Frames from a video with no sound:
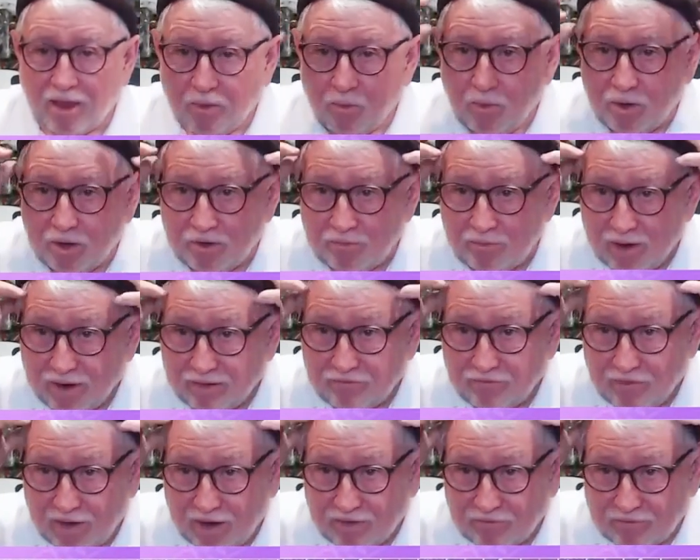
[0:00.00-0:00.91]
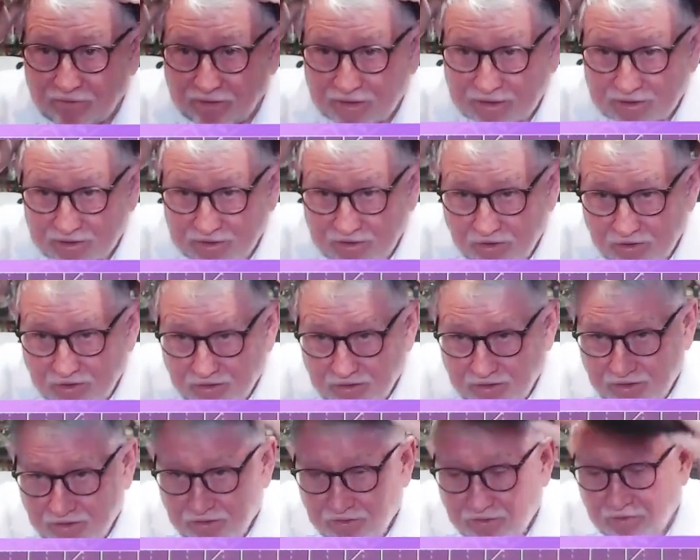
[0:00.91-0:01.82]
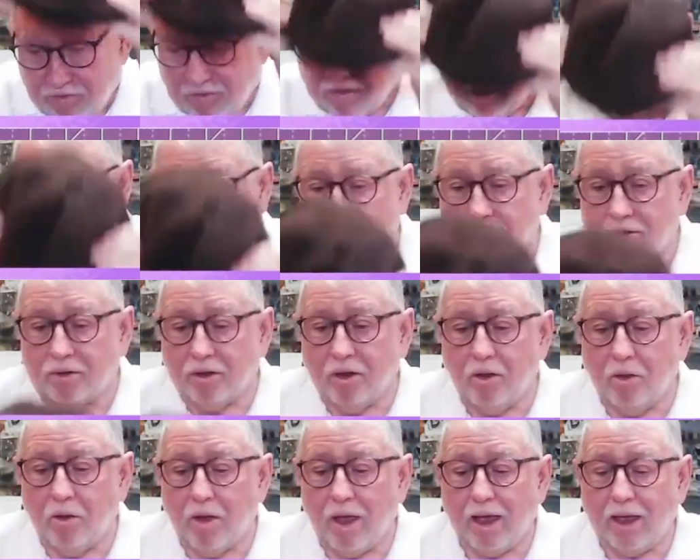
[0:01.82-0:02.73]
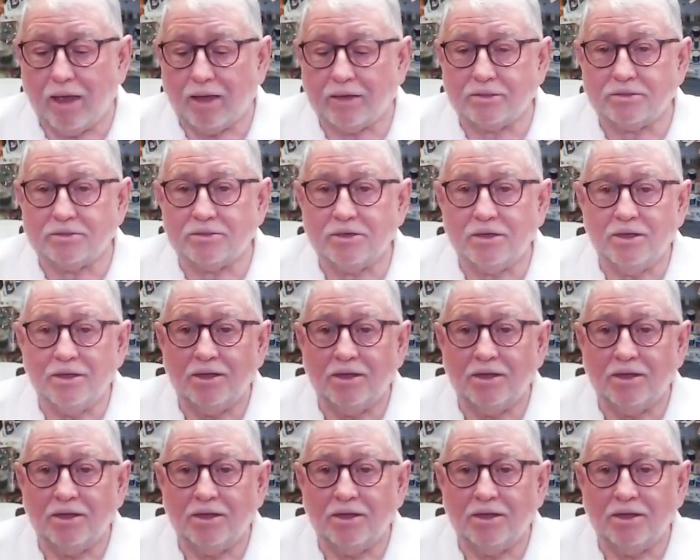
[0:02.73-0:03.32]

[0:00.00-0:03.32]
One of my favorite grab and go hats